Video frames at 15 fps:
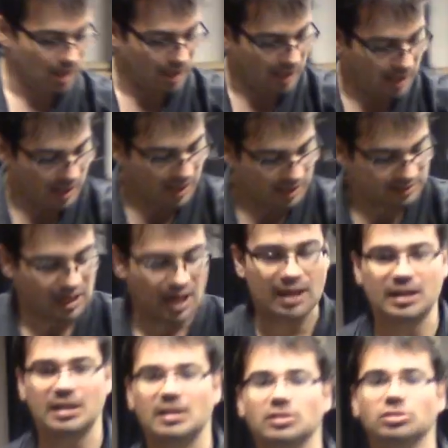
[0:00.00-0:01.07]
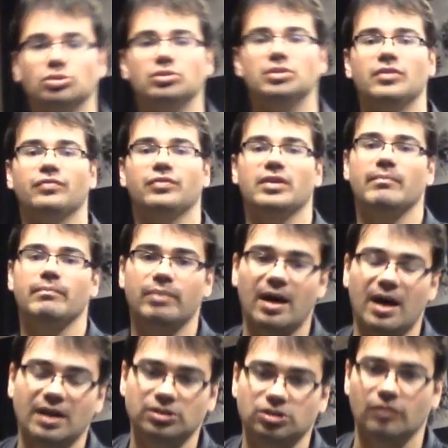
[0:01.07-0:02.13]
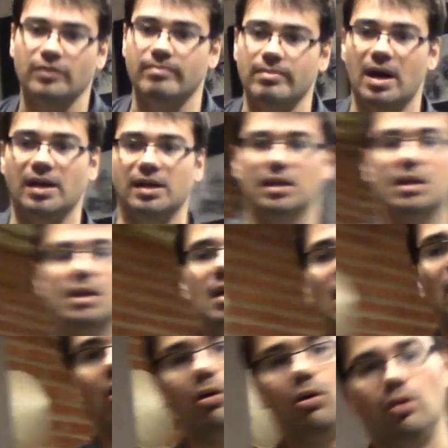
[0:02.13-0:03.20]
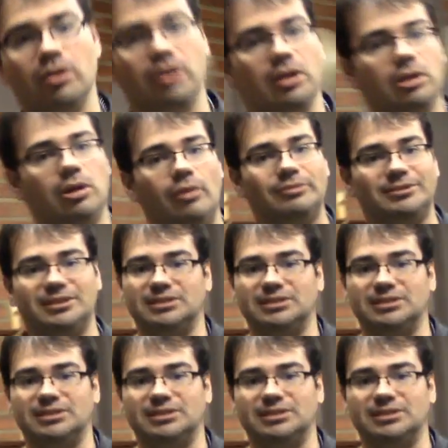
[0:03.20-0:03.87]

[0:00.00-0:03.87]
uh, attacking to different parts of the body or the clothes